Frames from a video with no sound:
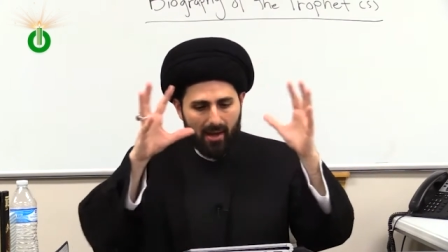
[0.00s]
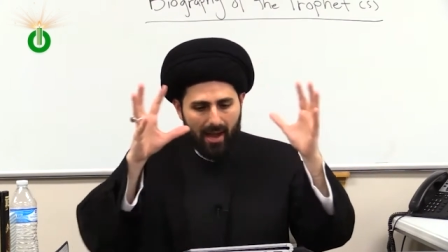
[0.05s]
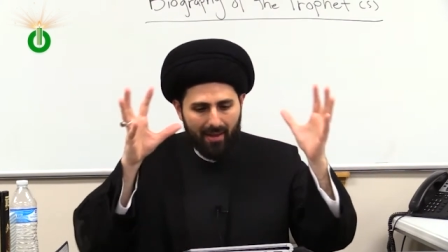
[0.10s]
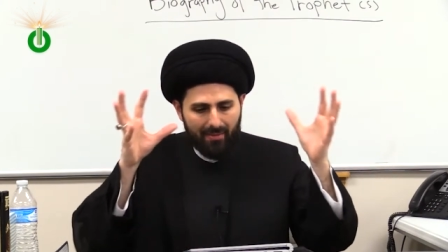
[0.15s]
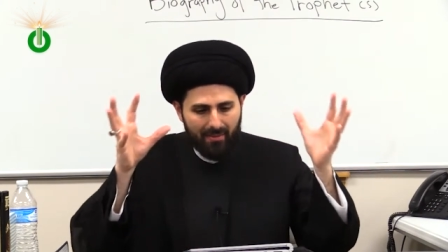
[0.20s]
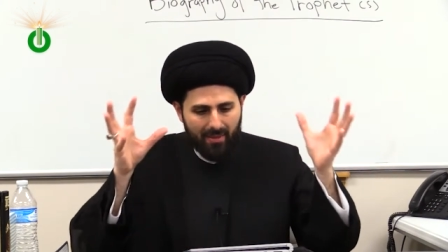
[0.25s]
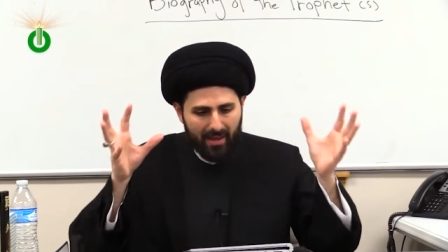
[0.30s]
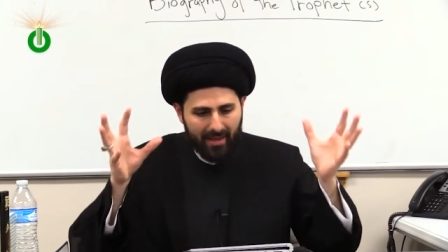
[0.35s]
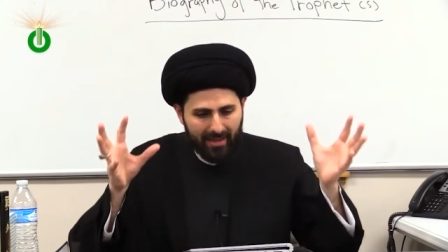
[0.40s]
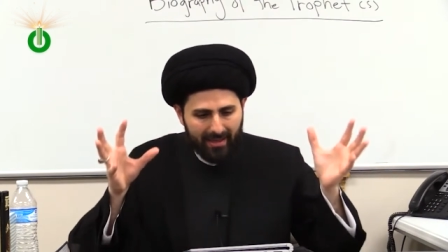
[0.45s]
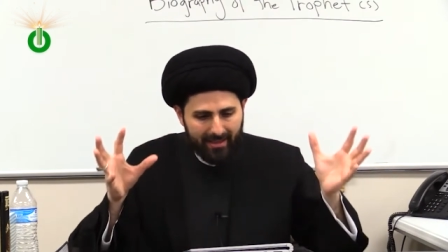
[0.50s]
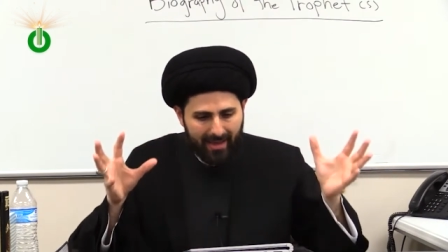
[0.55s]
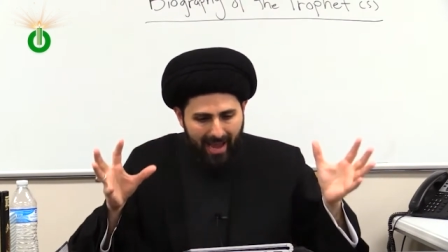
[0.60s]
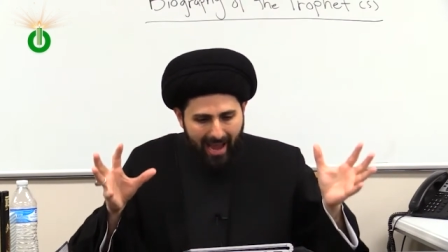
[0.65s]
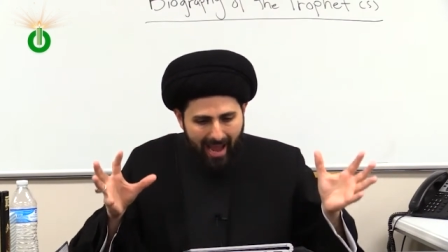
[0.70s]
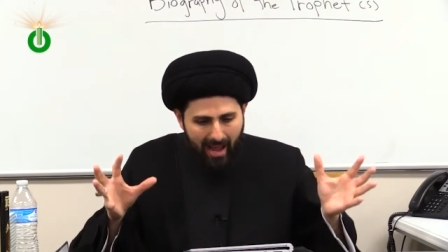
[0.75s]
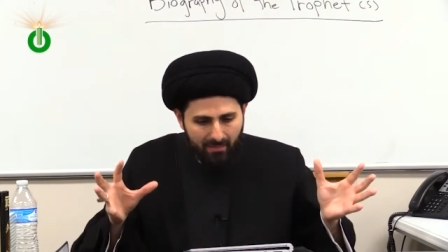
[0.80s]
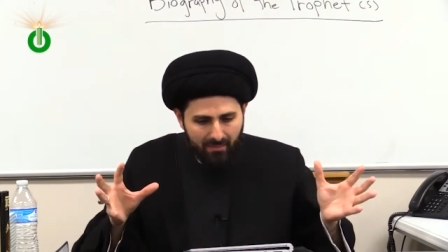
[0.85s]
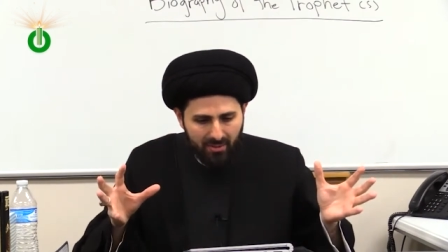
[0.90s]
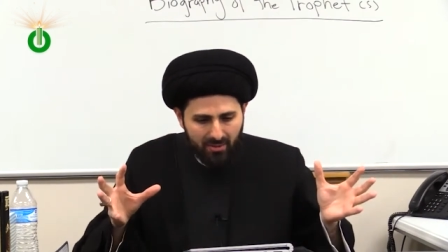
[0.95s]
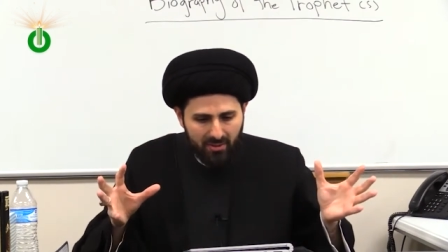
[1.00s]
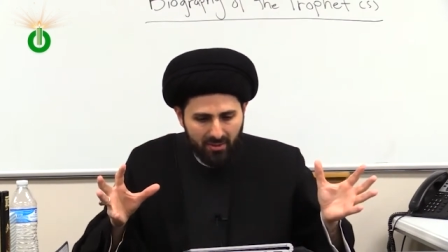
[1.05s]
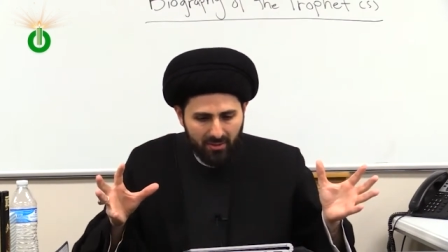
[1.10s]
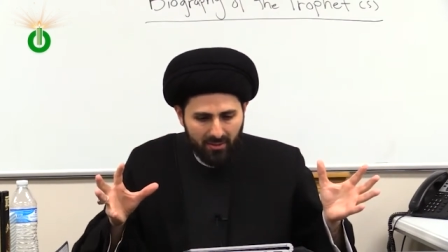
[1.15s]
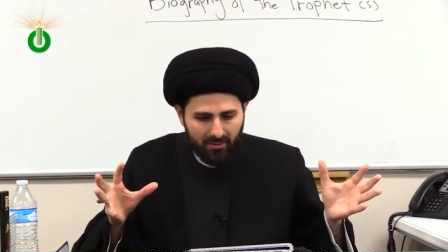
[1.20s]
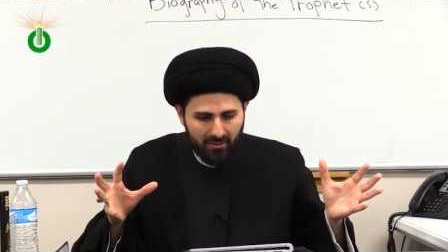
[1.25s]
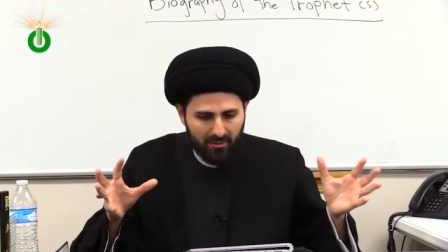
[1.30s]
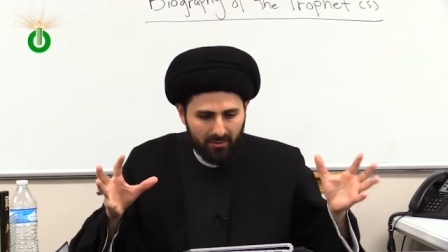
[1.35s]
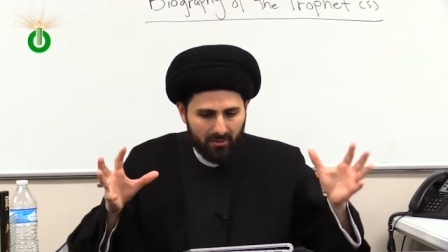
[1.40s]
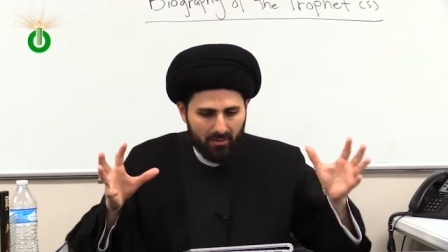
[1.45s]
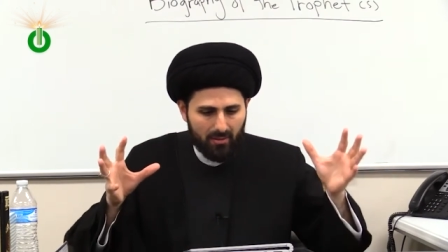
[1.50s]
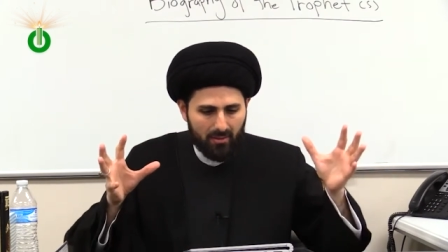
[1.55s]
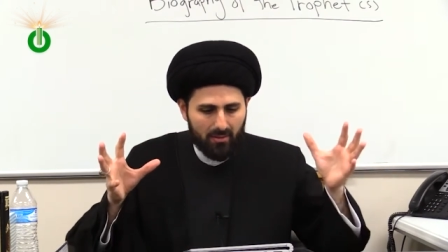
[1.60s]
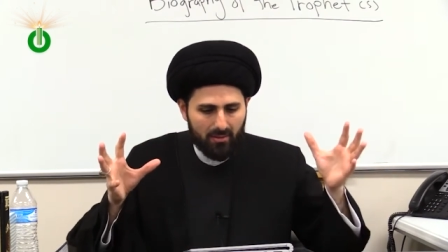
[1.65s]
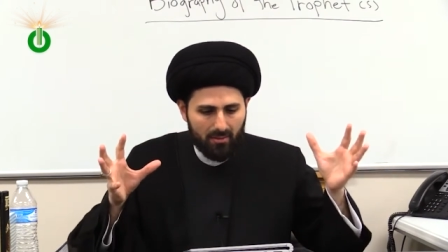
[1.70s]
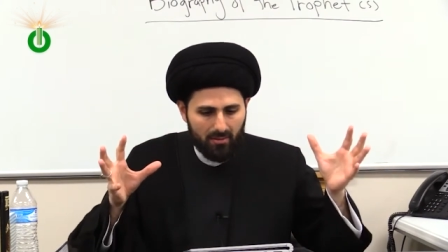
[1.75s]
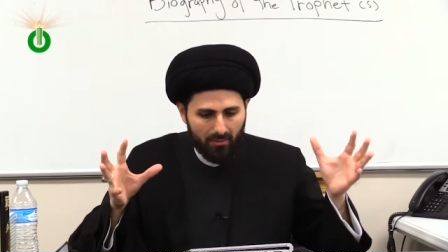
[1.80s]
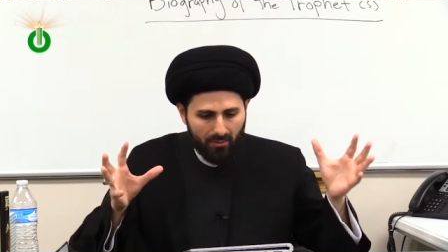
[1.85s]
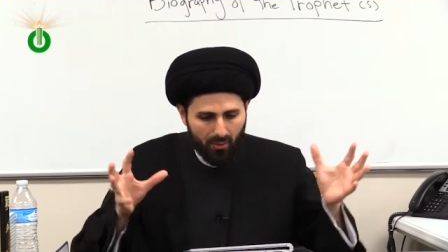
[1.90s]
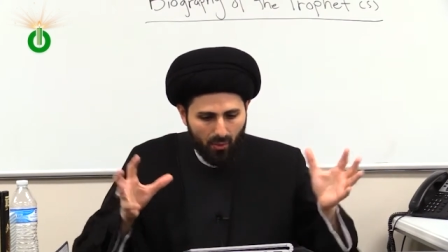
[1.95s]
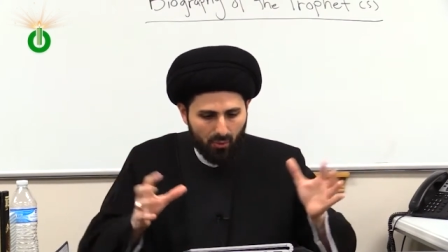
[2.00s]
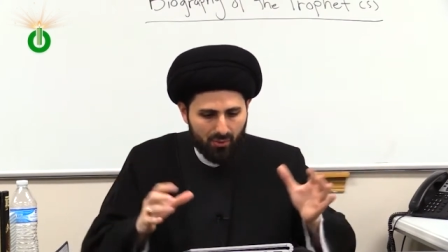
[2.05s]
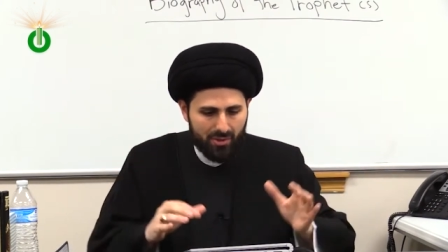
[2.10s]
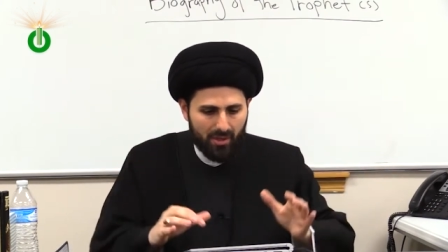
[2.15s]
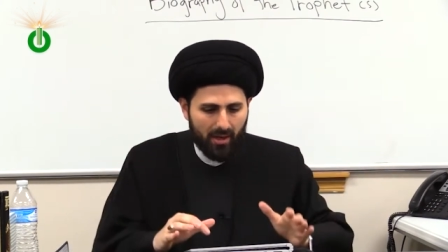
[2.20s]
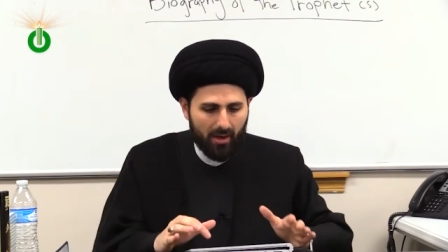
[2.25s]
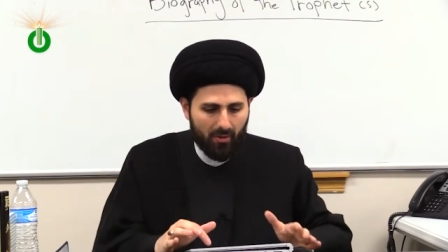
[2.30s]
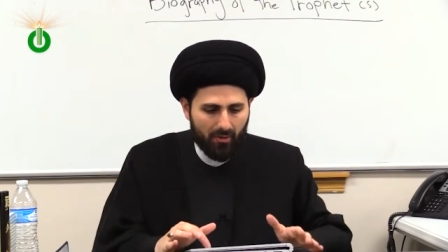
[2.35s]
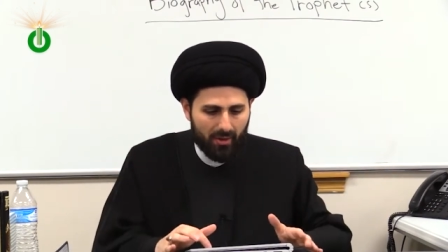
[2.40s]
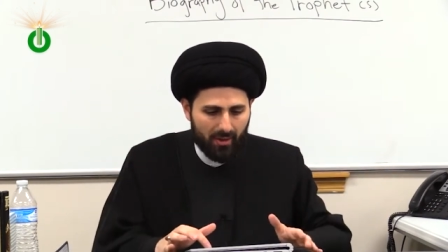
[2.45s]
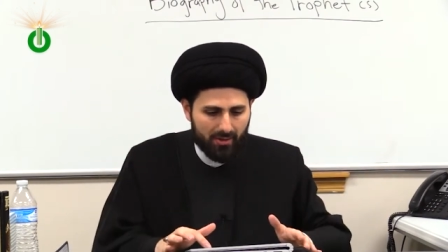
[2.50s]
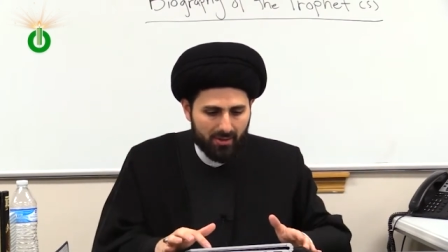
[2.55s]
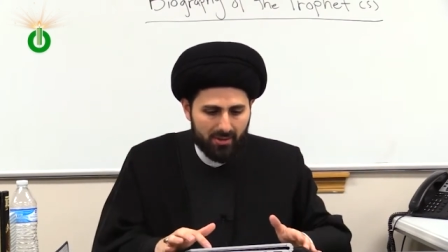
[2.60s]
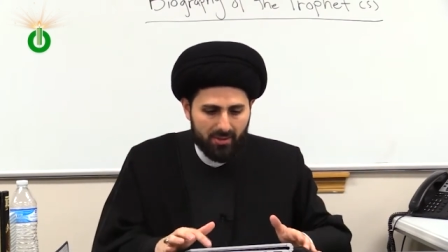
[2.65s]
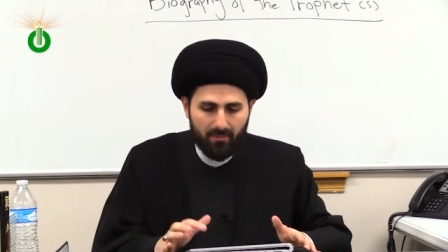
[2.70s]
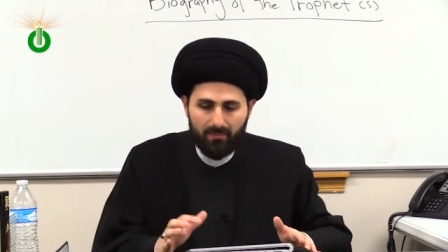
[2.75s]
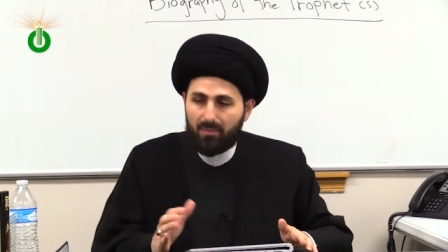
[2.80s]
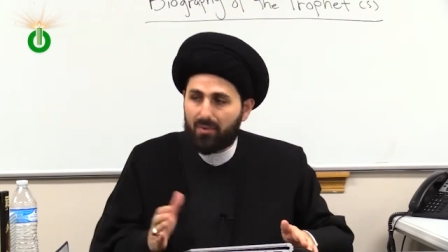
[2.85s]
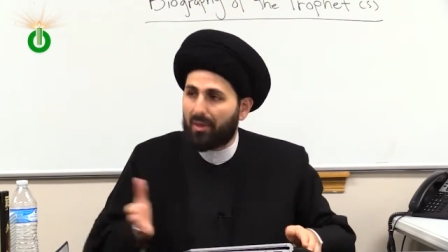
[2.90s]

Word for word: and they inhabited those areas.